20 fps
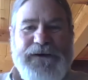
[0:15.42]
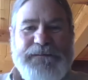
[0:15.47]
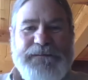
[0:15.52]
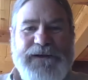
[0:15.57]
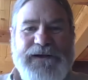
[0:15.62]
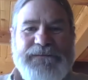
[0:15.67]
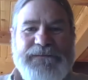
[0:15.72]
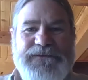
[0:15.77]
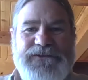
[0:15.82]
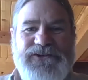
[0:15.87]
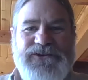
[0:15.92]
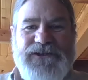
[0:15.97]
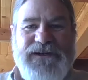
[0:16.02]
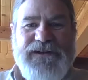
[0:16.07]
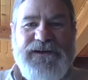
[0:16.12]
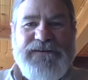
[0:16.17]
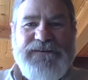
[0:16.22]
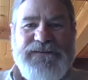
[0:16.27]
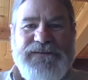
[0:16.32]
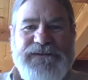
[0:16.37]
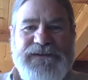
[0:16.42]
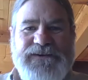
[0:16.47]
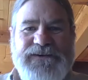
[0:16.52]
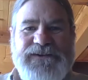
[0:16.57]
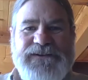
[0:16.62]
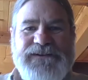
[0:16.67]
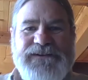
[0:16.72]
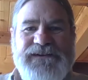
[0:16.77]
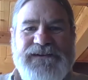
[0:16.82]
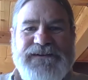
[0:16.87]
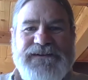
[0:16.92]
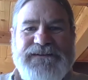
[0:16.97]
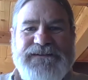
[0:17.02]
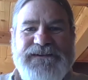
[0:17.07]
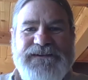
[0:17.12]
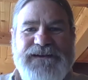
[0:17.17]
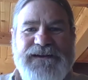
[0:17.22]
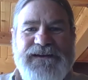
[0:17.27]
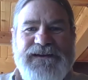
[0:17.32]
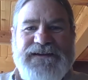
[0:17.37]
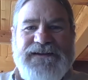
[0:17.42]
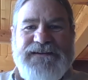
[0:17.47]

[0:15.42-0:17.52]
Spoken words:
my name is Jeff Litteral. It's Litteral.